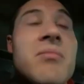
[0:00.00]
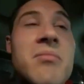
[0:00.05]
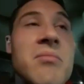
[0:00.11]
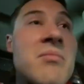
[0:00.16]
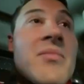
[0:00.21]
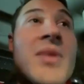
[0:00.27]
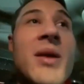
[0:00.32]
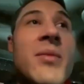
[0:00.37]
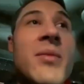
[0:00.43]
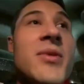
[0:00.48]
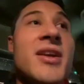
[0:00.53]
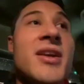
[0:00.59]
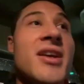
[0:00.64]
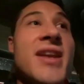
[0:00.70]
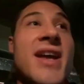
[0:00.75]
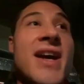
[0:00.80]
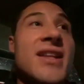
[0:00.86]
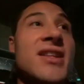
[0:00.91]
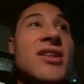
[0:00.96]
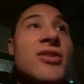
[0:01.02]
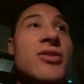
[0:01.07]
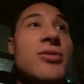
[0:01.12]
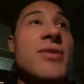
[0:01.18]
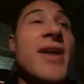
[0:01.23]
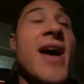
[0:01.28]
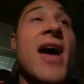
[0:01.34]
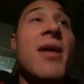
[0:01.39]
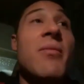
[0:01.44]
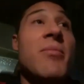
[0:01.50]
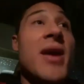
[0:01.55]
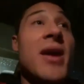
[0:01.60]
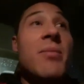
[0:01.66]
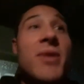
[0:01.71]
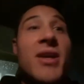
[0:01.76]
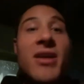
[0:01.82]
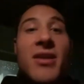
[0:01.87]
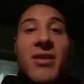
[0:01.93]
maybe connected through that.
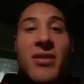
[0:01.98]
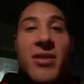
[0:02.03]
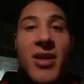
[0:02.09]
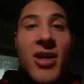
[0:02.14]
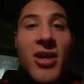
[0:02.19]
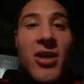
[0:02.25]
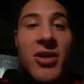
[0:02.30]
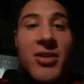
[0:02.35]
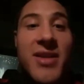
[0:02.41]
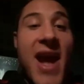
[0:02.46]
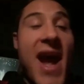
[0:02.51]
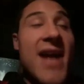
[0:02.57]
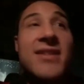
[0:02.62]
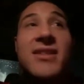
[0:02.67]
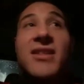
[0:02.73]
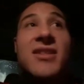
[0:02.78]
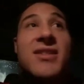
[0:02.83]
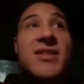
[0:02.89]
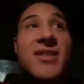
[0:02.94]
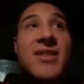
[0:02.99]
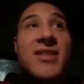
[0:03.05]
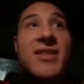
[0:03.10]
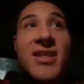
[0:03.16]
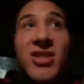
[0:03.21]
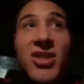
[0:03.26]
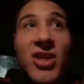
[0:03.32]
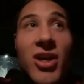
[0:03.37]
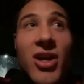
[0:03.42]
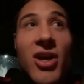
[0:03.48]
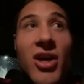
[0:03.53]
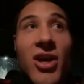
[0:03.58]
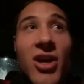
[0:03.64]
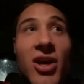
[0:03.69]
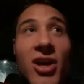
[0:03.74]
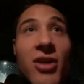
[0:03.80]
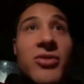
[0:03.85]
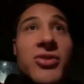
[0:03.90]
Maybe their dad's an assistant
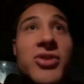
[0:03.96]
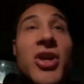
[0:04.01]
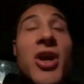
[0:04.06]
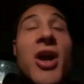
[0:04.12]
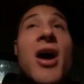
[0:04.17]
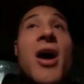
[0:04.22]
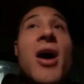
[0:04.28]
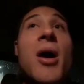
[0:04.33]
coach.